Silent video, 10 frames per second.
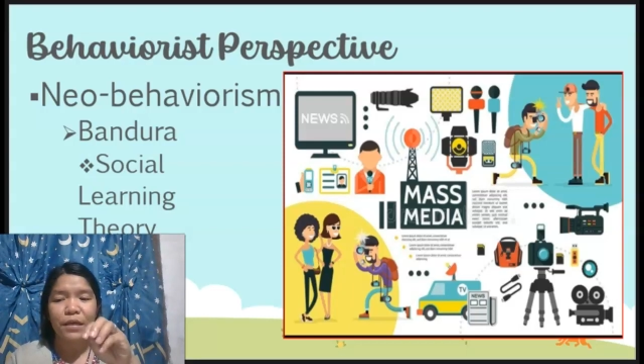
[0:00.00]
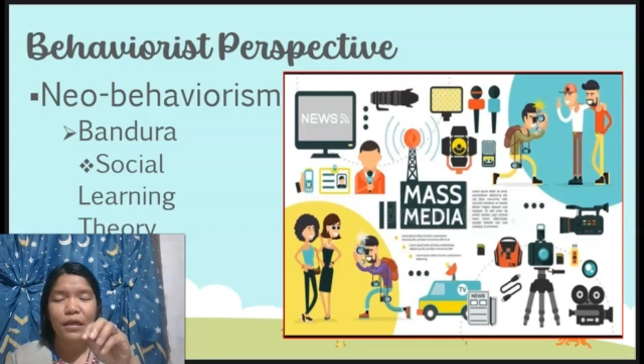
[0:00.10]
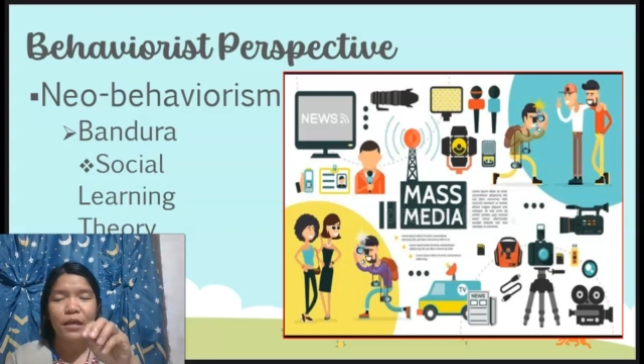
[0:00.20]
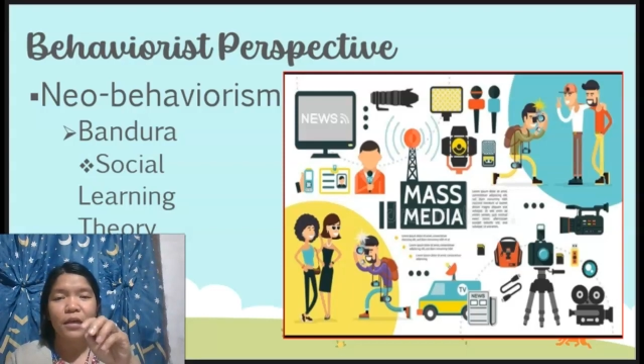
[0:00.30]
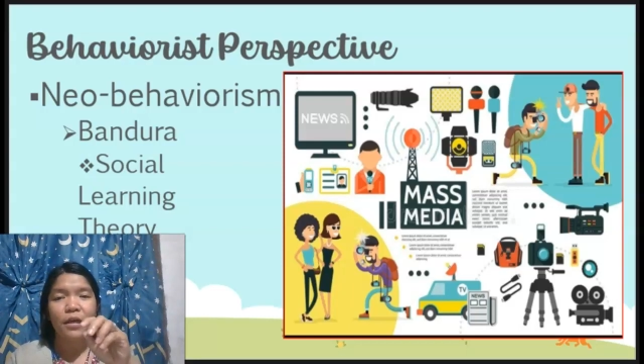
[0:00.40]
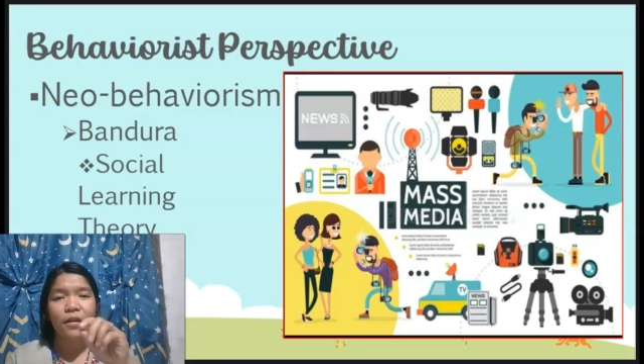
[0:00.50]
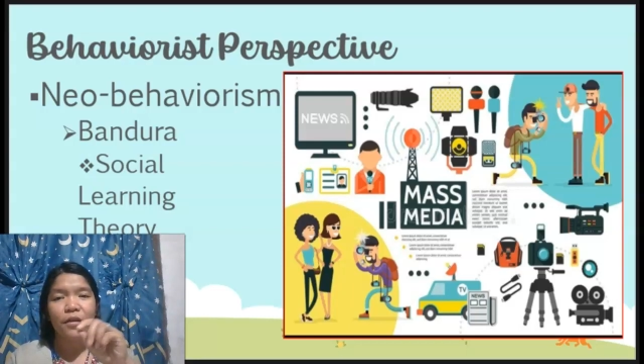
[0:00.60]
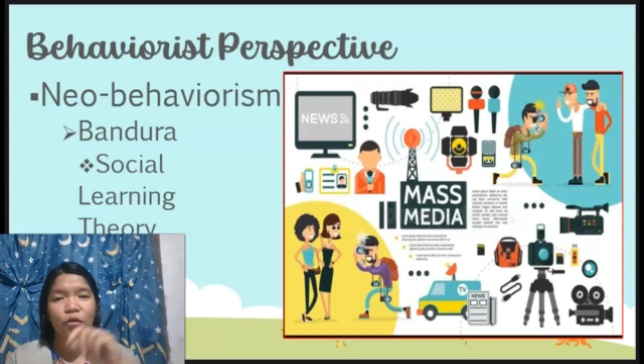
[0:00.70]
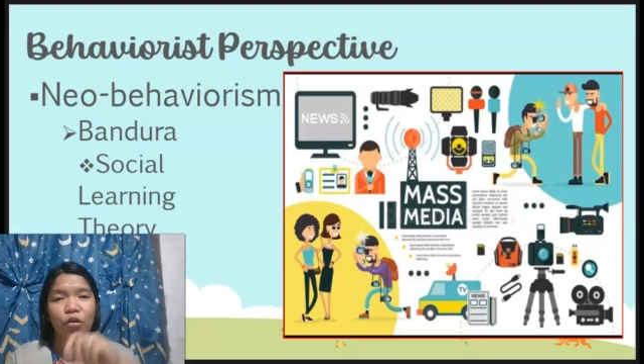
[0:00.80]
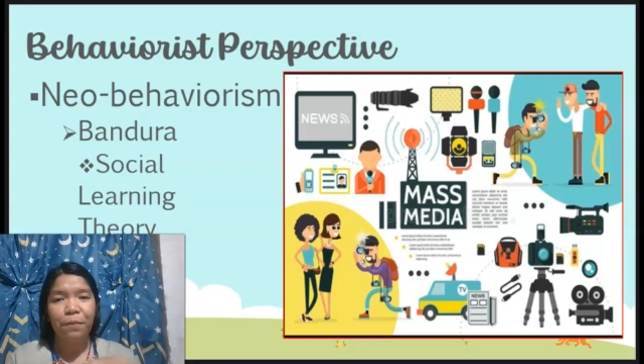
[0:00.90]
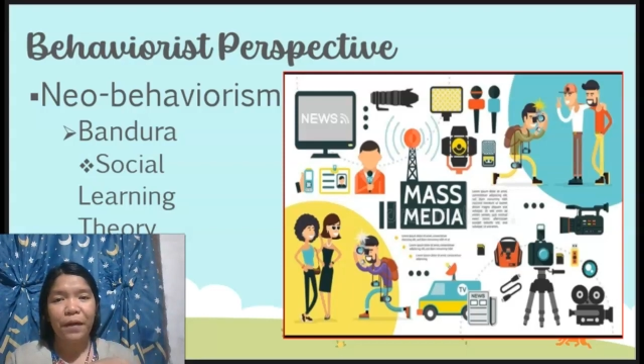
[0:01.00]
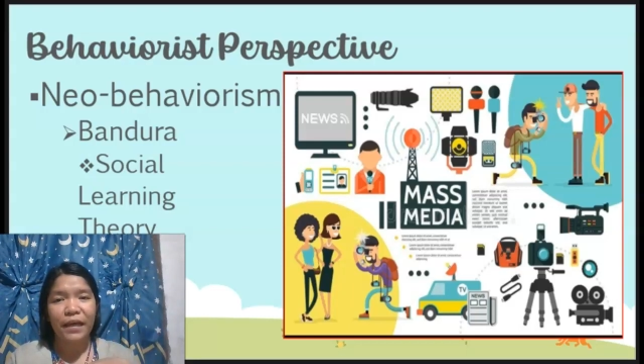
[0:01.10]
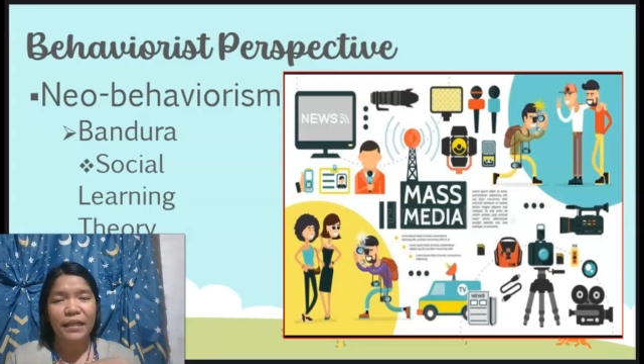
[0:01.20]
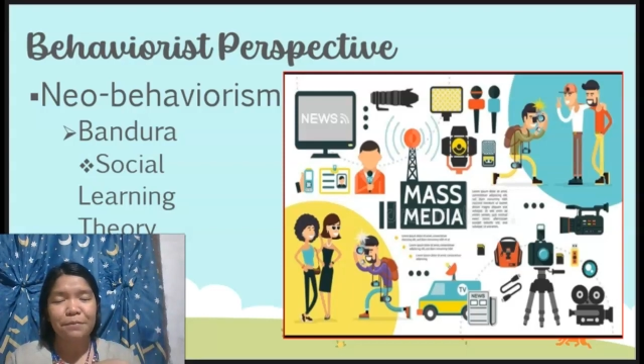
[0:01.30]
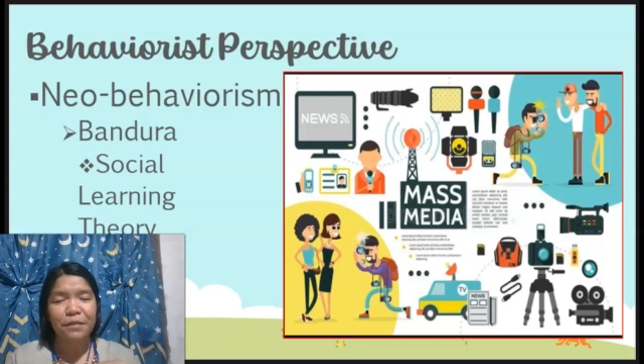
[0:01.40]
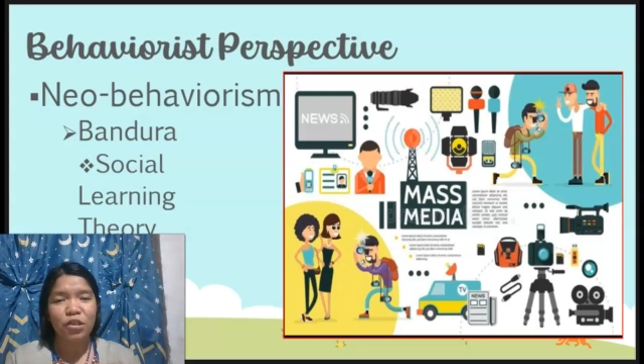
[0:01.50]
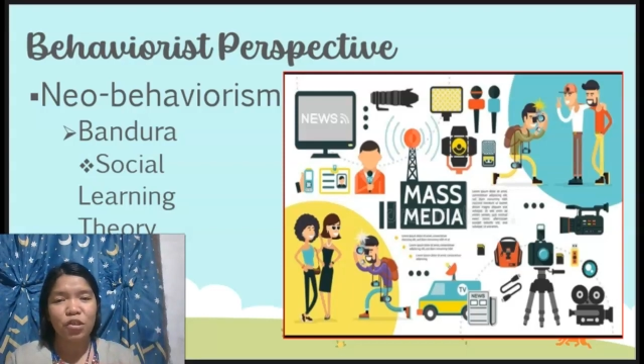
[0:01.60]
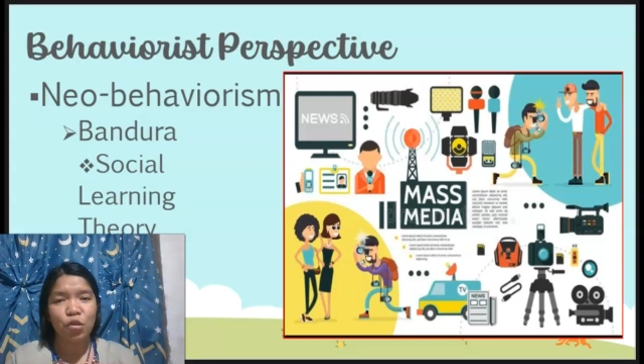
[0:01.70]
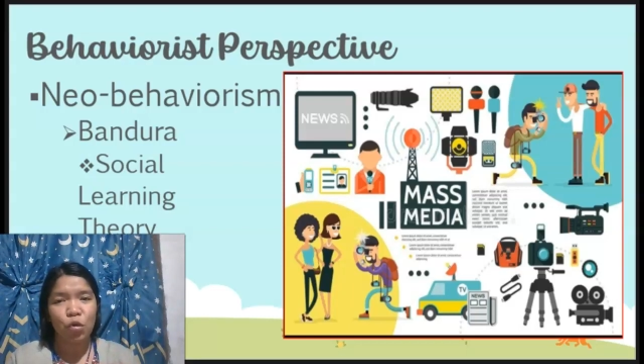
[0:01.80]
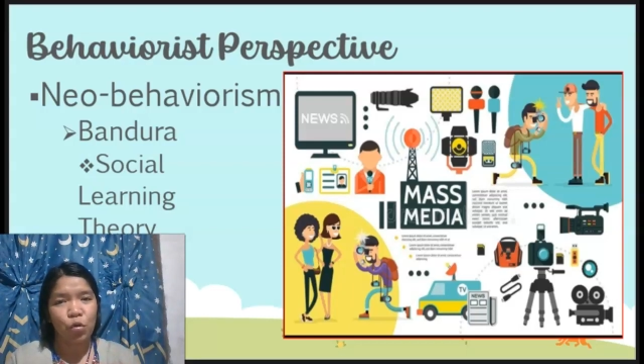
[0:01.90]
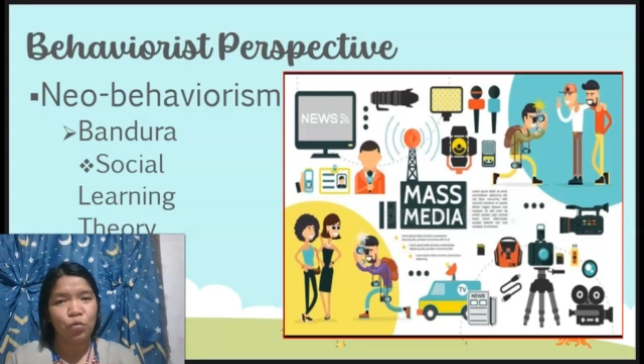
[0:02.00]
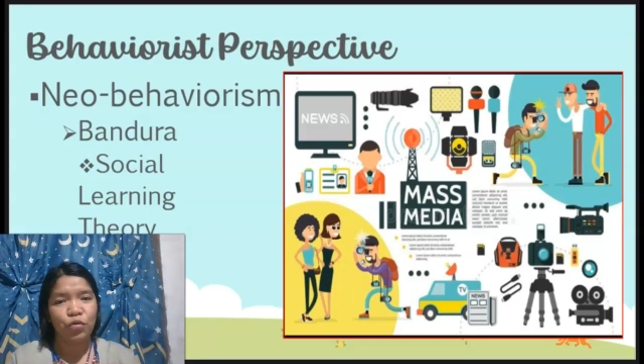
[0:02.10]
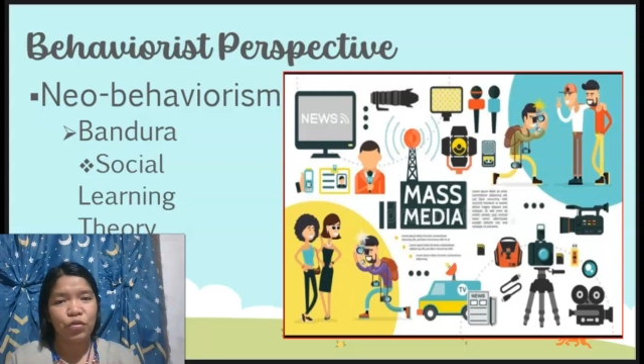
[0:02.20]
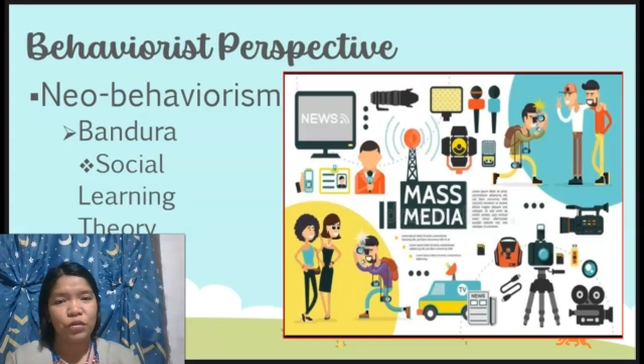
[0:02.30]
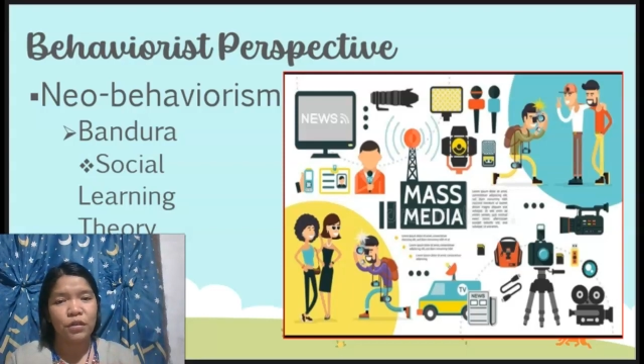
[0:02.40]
B. The Group A has been showed